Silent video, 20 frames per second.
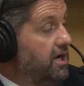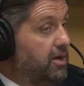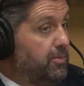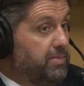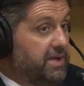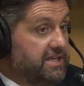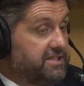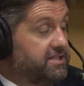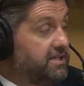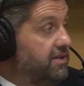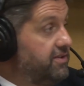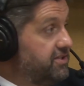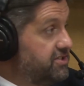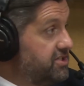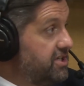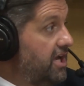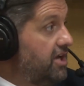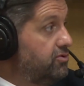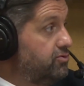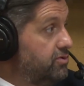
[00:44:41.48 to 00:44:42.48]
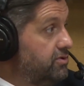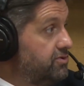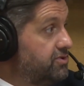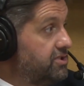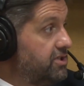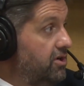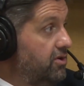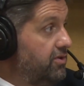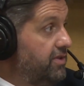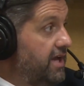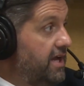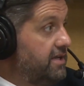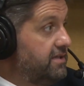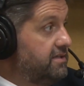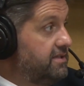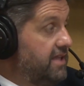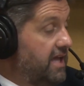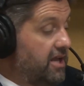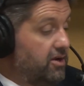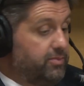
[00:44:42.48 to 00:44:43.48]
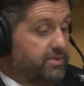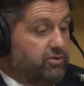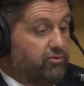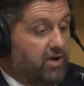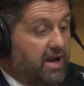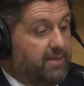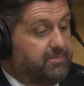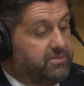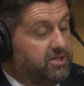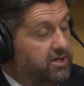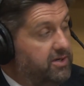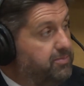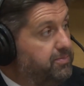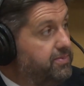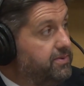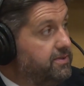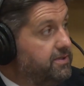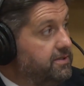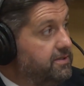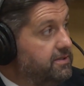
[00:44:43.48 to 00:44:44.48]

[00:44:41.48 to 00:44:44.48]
based on the schedule. So that'll be wrapped up